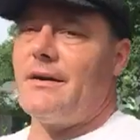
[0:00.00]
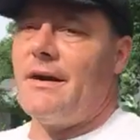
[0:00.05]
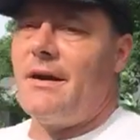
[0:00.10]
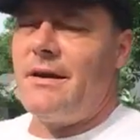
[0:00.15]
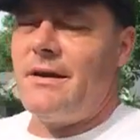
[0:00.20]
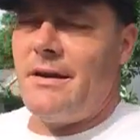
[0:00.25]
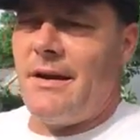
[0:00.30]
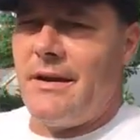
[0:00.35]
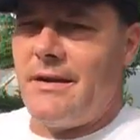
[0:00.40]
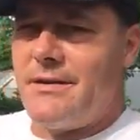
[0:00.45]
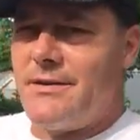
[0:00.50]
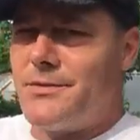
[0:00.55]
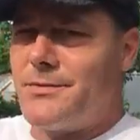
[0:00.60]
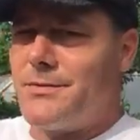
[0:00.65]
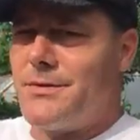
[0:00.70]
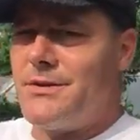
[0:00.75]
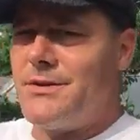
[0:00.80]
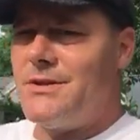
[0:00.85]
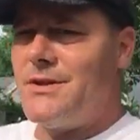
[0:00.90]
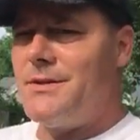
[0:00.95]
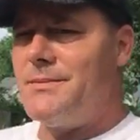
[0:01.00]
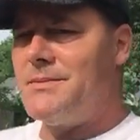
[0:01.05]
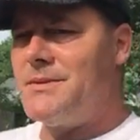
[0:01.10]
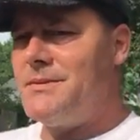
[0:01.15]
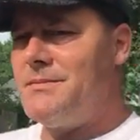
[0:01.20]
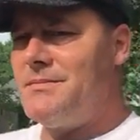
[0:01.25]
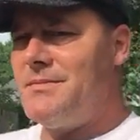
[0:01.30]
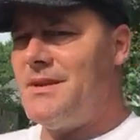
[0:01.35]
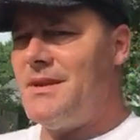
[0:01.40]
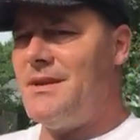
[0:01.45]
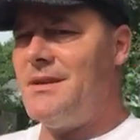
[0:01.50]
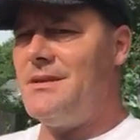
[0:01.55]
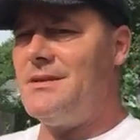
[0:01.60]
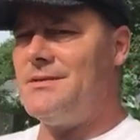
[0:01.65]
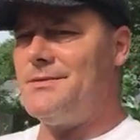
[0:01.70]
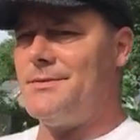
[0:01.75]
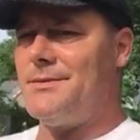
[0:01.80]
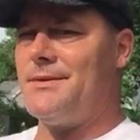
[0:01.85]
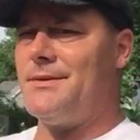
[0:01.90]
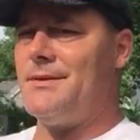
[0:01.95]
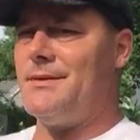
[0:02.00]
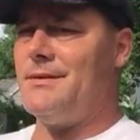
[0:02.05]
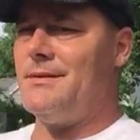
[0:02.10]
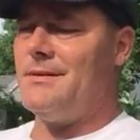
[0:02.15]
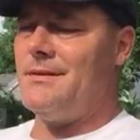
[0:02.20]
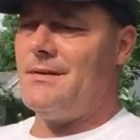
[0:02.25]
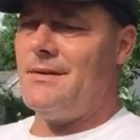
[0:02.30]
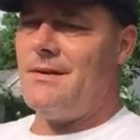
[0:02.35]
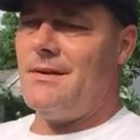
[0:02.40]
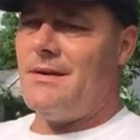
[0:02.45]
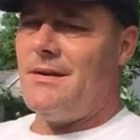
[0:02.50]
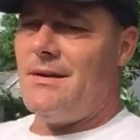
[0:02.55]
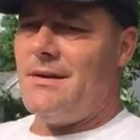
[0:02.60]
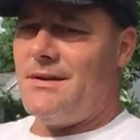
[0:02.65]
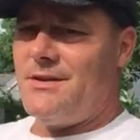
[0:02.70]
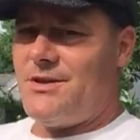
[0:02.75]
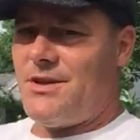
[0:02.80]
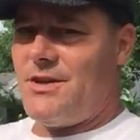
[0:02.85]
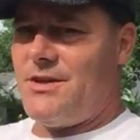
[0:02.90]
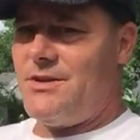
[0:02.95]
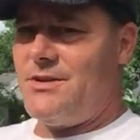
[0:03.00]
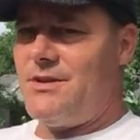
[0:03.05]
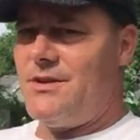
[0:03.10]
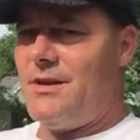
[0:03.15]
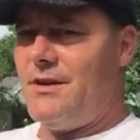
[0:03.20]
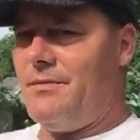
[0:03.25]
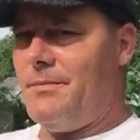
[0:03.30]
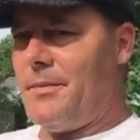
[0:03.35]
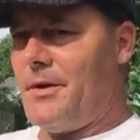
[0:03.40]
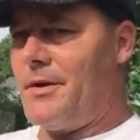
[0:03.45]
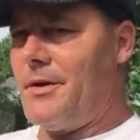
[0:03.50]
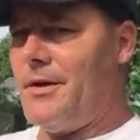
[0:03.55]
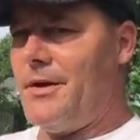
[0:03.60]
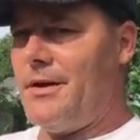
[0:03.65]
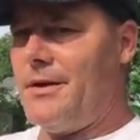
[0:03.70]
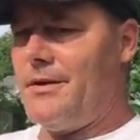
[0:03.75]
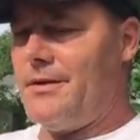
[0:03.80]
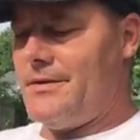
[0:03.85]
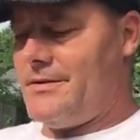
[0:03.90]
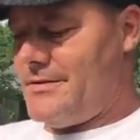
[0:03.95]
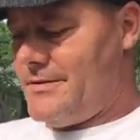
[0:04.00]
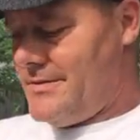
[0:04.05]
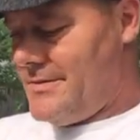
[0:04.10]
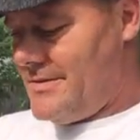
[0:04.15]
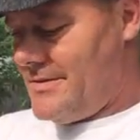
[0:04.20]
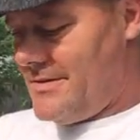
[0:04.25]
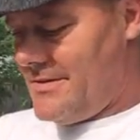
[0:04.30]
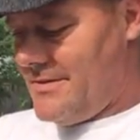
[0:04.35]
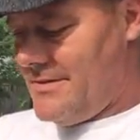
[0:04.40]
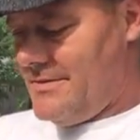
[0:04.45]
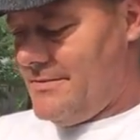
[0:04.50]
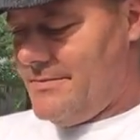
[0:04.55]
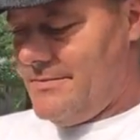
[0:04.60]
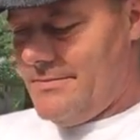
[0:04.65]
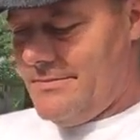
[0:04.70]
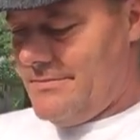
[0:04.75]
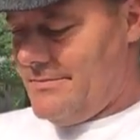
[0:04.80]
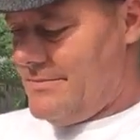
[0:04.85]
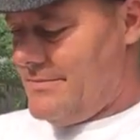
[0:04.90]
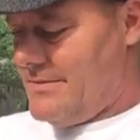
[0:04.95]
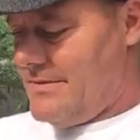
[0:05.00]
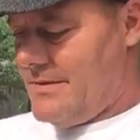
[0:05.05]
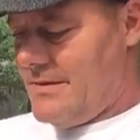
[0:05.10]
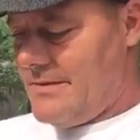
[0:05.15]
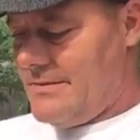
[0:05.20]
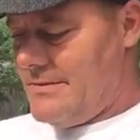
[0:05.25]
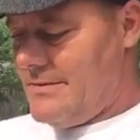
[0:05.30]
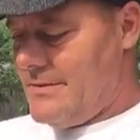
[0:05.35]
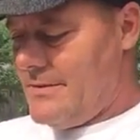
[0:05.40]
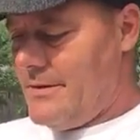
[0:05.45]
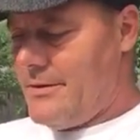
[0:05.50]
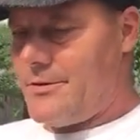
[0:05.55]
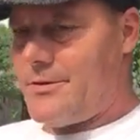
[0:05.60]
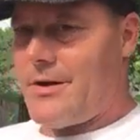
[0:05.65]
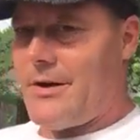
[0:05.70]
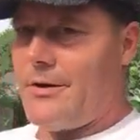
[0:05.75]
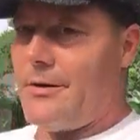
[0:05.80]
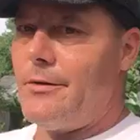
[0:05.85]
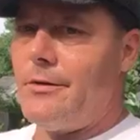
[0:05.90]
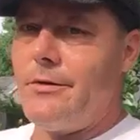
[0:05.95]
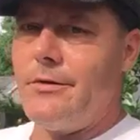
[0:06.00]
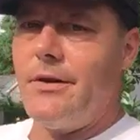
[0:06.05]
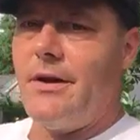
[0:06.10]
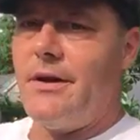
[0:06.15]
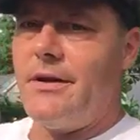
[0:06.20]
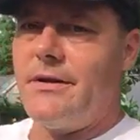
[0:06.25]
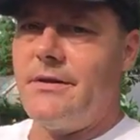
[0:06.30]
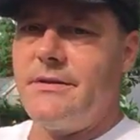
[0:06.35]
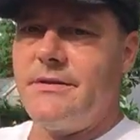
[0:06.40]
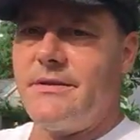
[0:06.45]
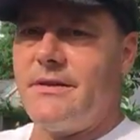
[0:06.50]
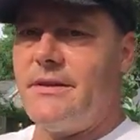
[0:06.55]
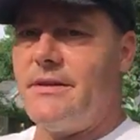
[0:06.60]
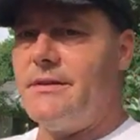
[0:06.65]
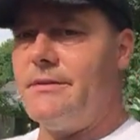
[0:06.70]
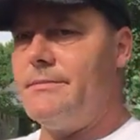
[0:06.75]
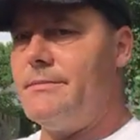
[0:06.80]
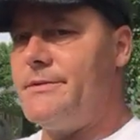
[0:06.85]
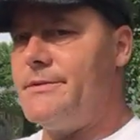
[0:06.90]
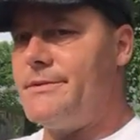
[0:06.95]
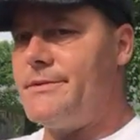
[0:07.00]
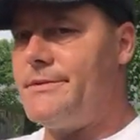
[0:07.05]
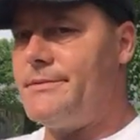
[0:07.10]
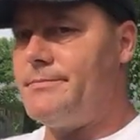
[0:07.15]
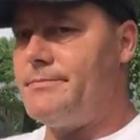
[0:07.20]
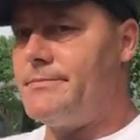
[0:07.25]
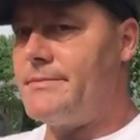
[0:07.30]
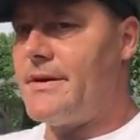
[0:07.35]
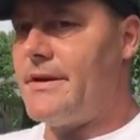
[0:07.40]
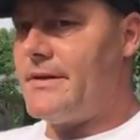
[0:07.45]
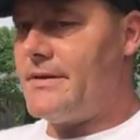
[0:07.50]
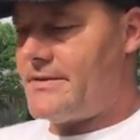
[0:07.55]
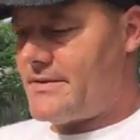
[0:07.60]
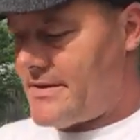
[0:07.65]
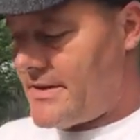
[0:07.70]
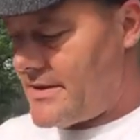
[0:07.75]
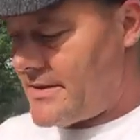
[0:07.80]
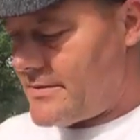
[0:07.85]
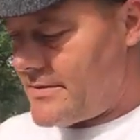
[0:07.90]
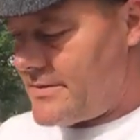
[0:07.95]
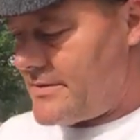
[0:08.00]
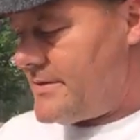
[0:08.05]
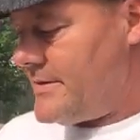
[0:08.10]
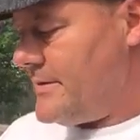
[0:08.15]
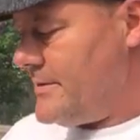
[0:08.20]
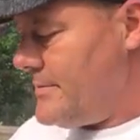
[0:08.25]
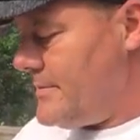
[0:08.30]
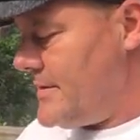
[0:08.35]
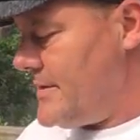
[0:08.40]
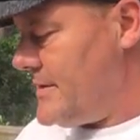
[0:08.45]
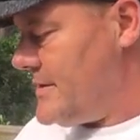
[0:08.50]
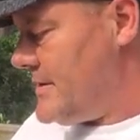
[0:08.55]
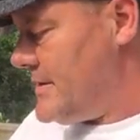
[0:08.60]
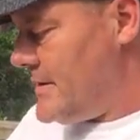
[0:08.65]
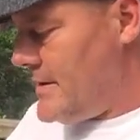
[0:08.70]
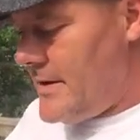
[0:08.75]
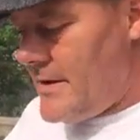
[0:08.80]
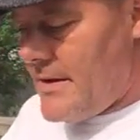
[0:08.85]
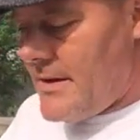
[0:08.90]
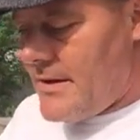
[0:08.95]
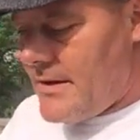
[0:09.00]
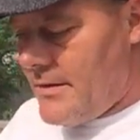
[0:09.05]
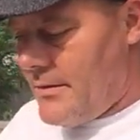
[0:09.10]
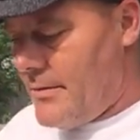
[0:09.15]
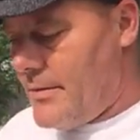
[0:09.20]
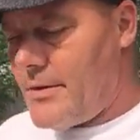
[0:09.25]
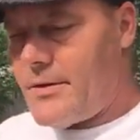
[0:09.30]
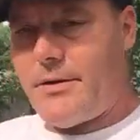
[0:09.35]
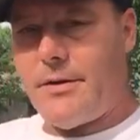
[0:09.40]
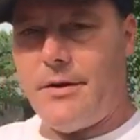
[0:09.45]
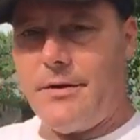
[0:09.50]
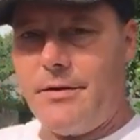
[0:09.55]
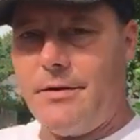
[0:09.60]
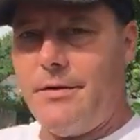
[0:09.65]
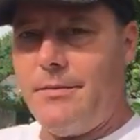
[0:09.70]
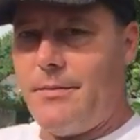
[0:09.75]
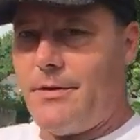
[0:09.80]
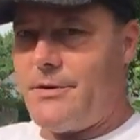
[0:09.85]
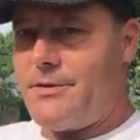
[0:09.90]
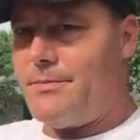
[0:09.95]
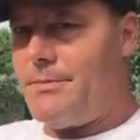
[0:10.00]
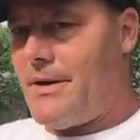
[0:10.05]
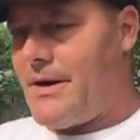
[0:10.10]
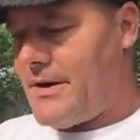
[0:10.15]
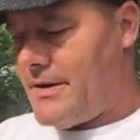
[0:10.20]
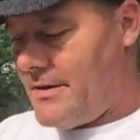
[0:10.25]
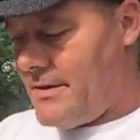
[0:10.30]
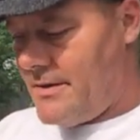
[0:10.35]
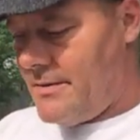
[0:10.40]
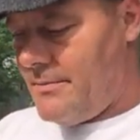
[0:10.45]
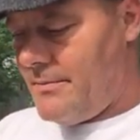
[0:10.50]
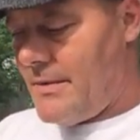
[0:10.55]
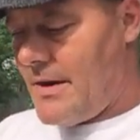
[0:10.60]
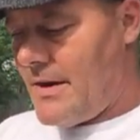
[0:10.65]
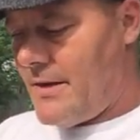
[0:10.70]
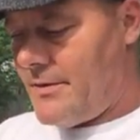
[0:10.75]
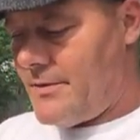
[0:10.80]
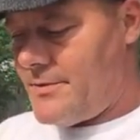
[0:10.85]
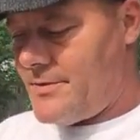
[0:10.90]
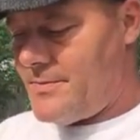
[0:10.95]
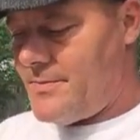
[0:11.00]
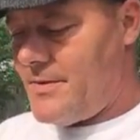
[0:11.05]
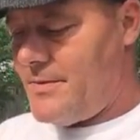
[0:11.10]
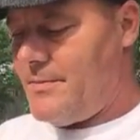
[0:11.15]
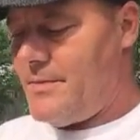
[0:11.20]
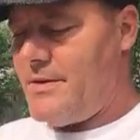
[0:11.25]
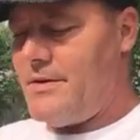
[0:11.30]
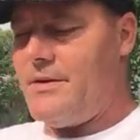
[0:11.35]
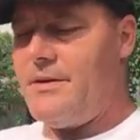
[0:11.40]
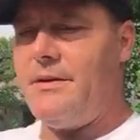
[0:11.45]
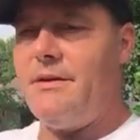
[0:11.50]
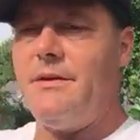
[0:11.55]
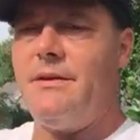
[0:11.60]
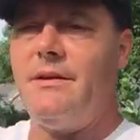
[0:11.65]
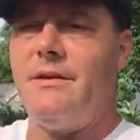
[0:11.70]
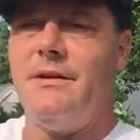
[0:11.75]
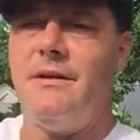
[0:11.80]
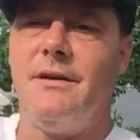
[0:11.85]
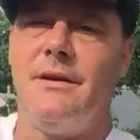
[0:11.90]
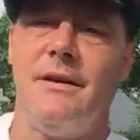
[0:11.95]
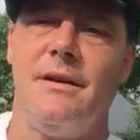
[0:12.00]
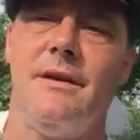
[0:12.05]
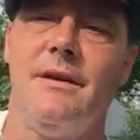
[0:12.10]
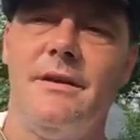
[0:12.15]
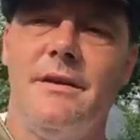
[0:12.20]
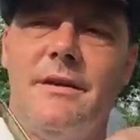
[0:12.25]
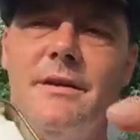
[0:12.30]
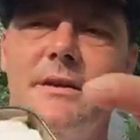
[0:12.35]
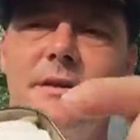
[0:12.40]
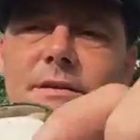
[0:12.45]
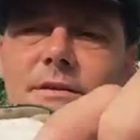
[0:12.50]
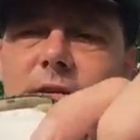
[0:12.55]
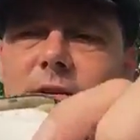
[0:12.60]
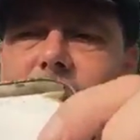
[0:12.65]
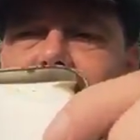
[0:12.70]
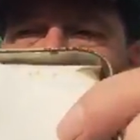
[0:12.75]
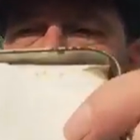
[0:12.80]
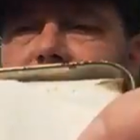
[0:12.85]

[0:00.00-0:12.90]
I kind of had to switch up some things with the changing of McClellan's and try to hold on to some. It's kind of sacred to me. I don't want to talk too much about it. It bothers me, but look at